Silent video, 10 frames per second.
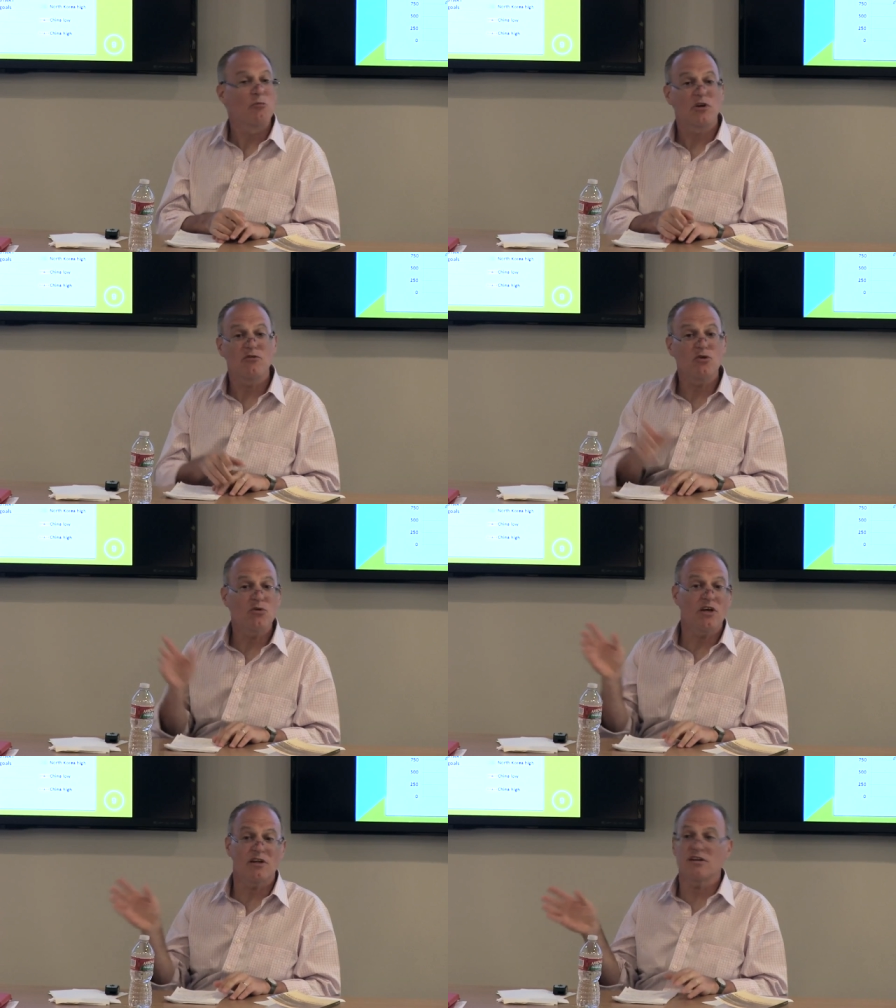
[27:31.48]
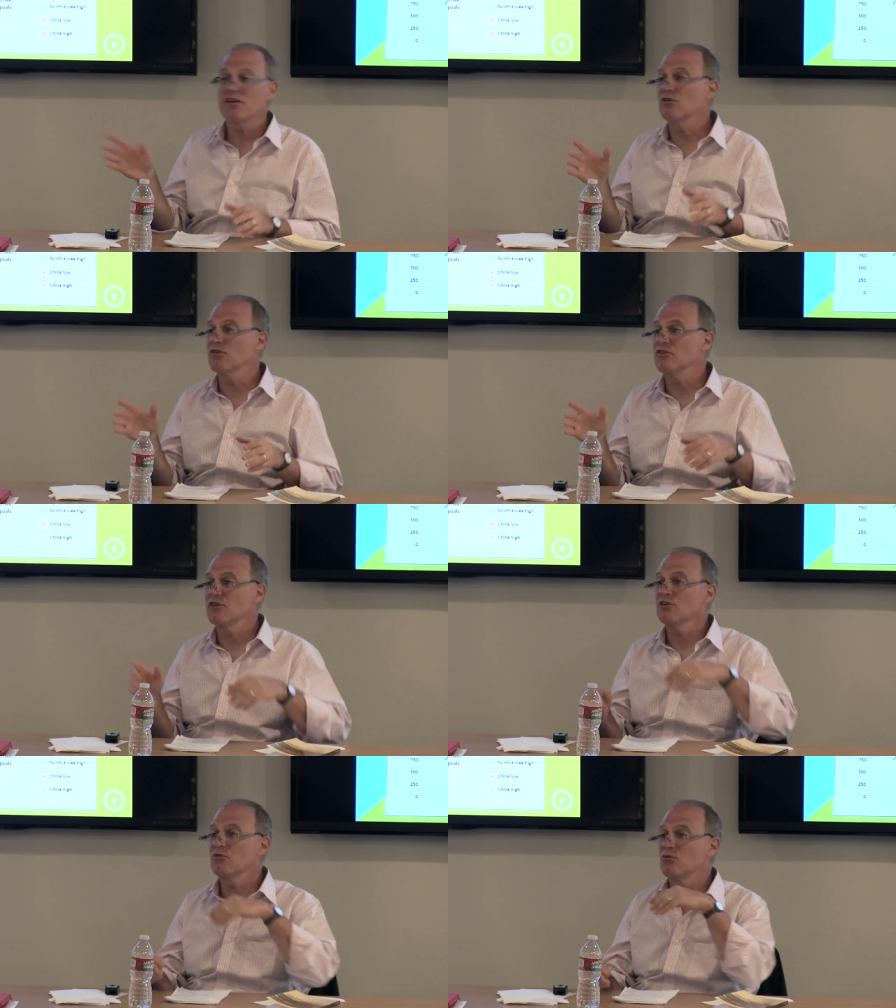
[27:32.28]
But if you get leaders
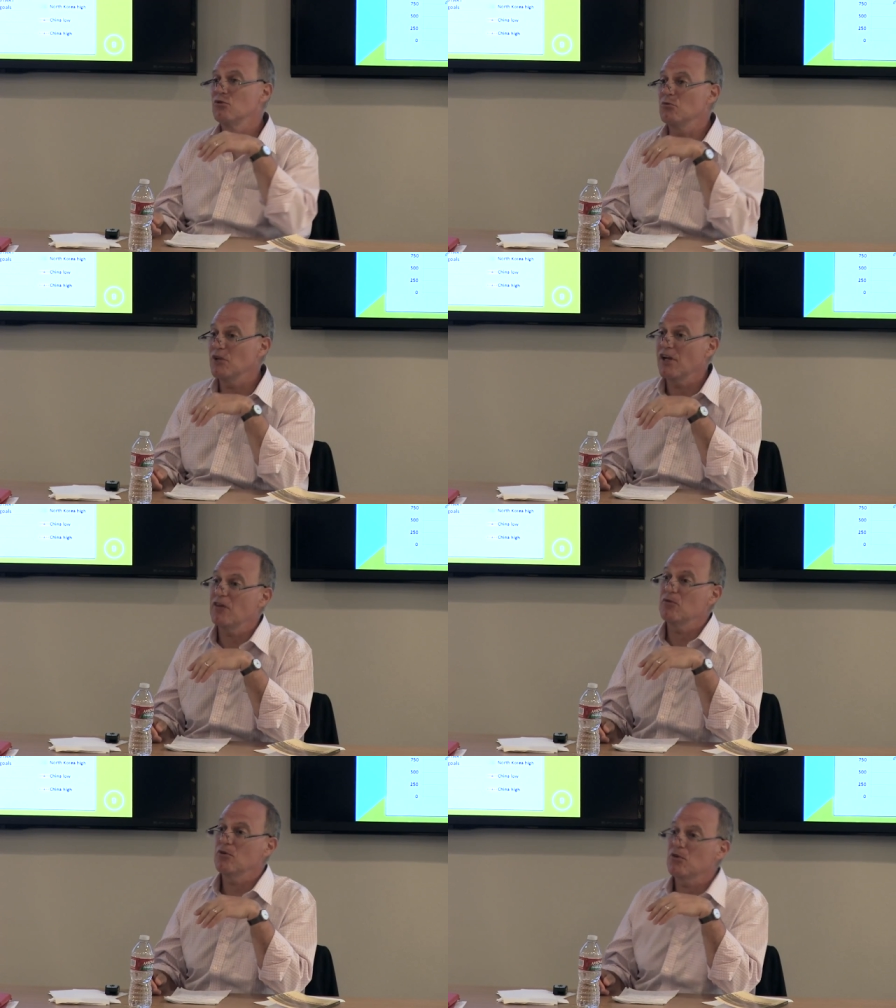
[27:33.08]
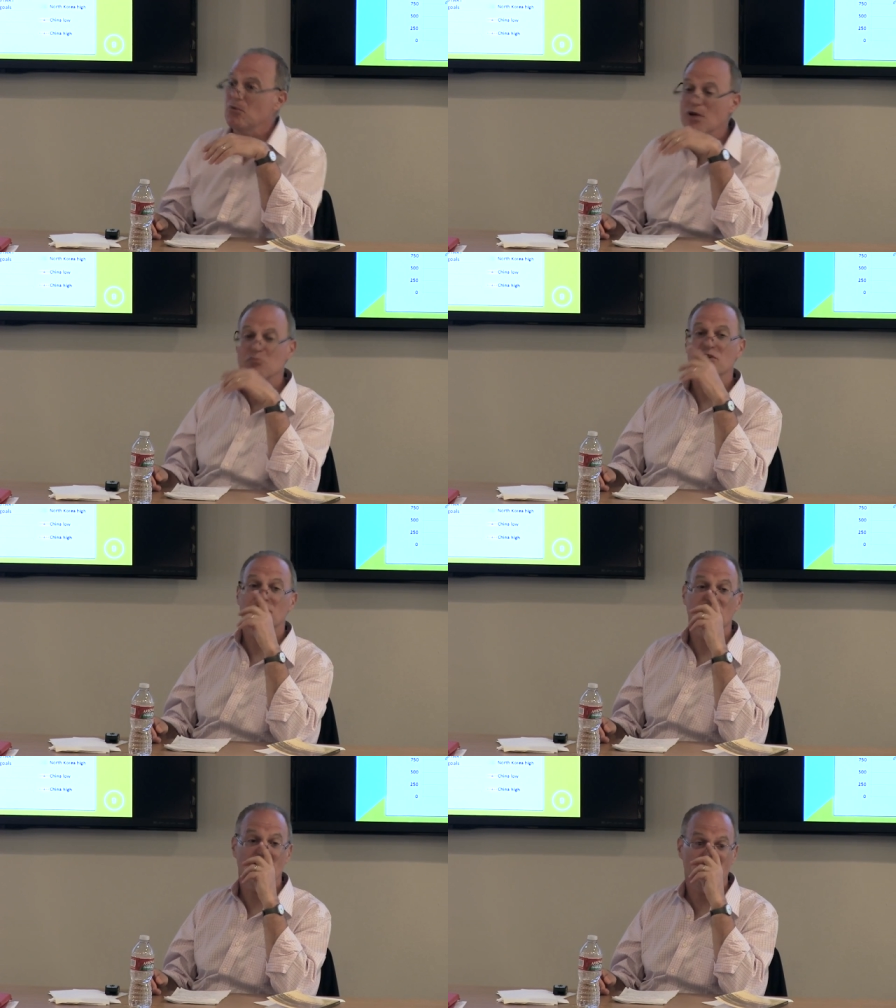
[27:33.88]
in a room that have nuclear
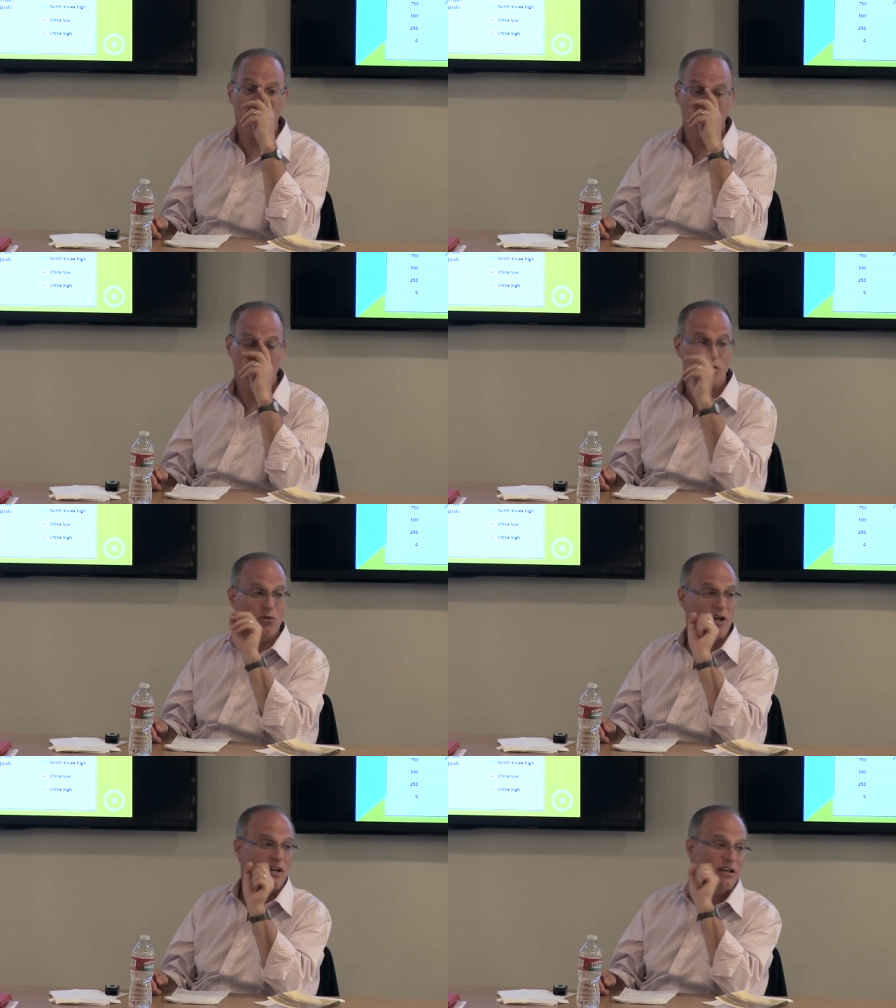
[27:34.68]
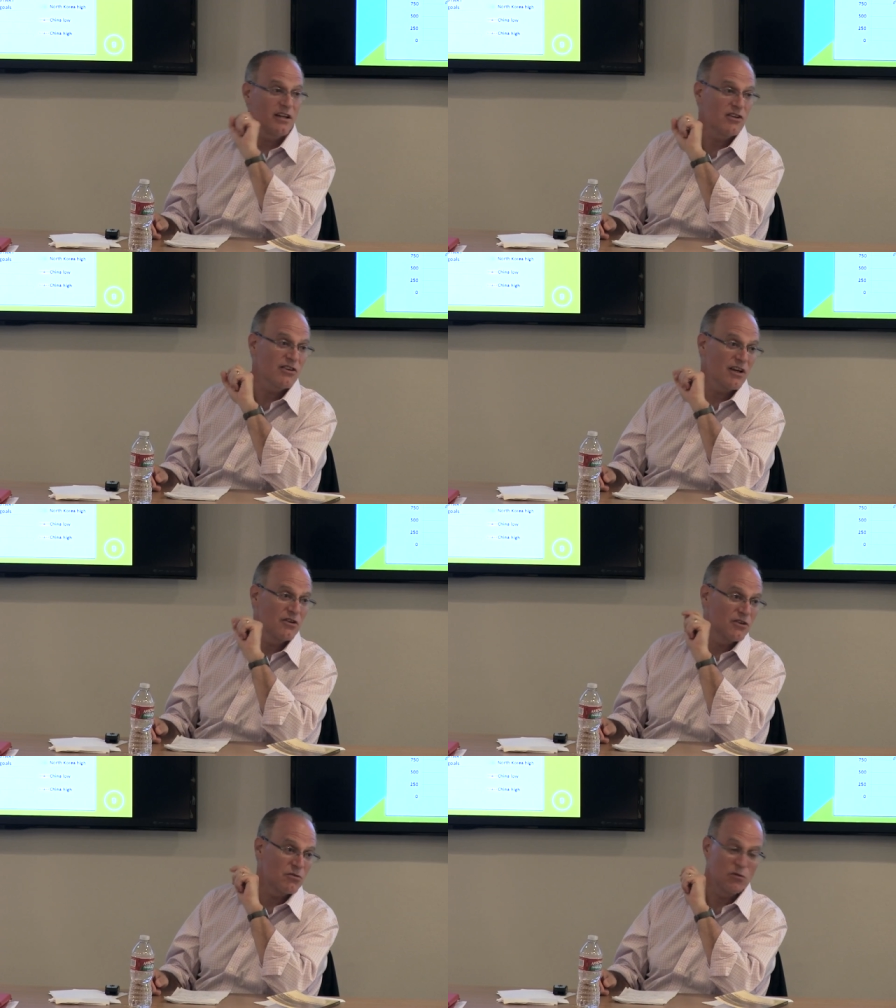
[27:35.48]
weapons and you ask them, look, we're not going to let you out
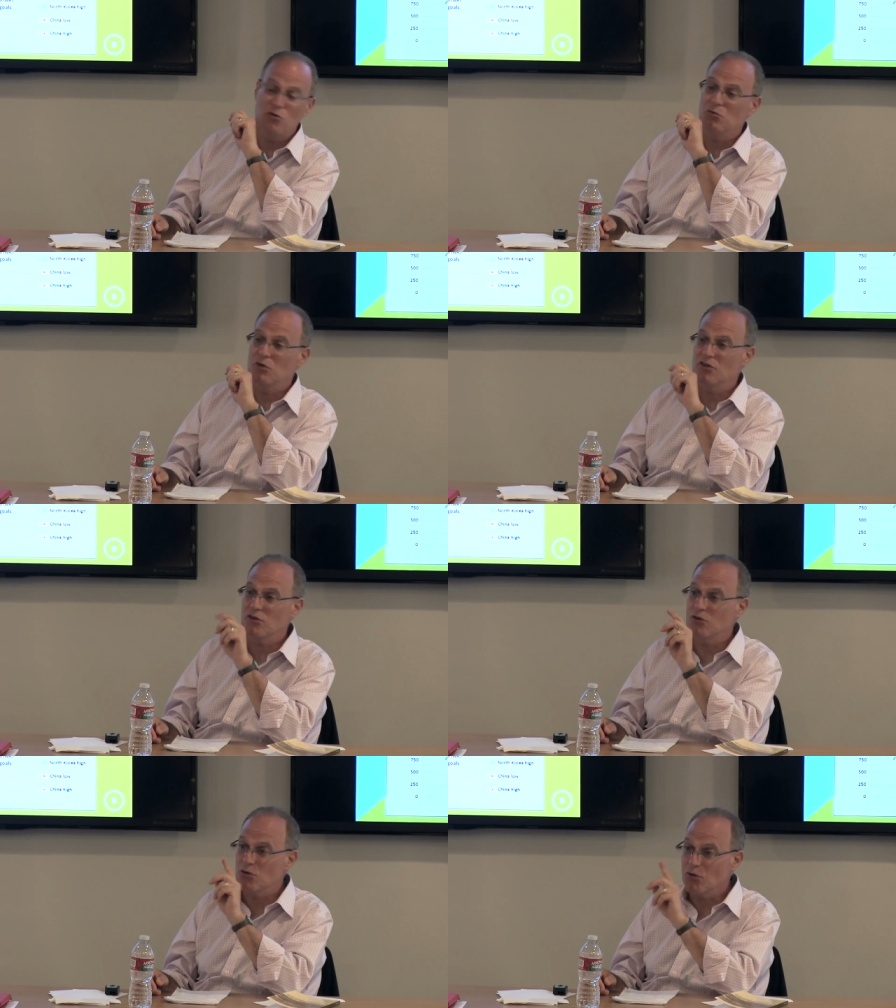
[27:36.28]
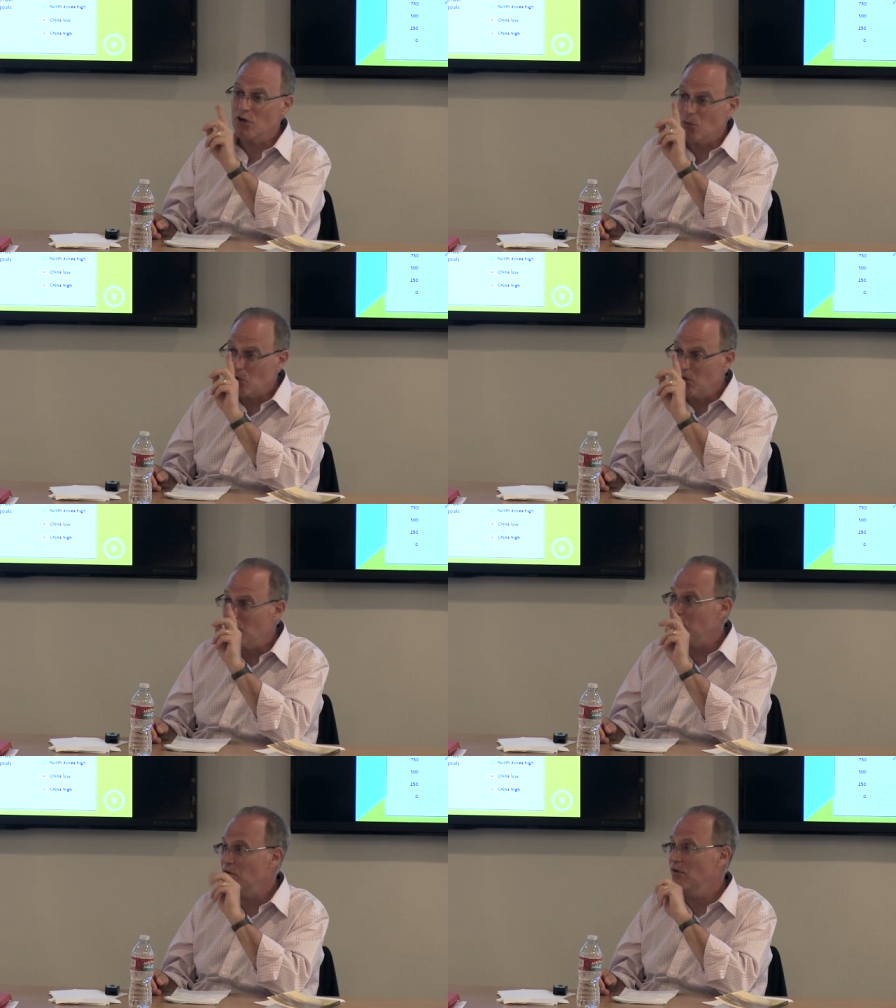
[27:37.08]
of this room until you agree on one
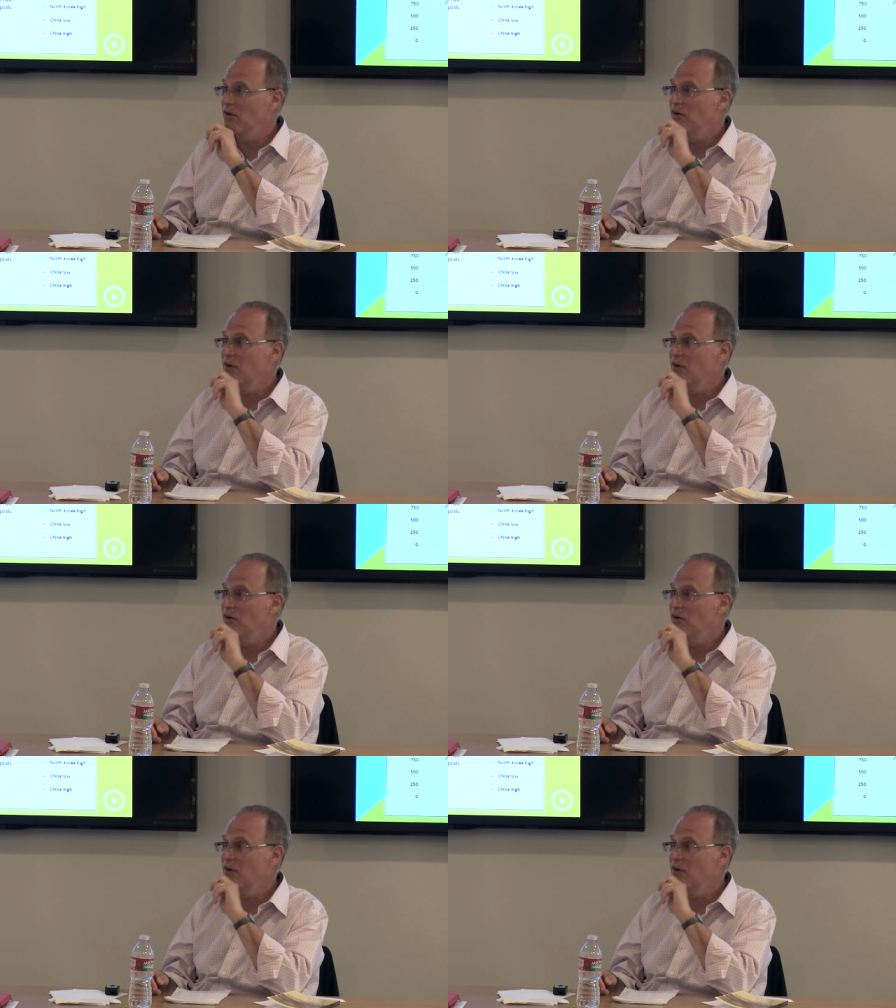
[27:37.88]
number,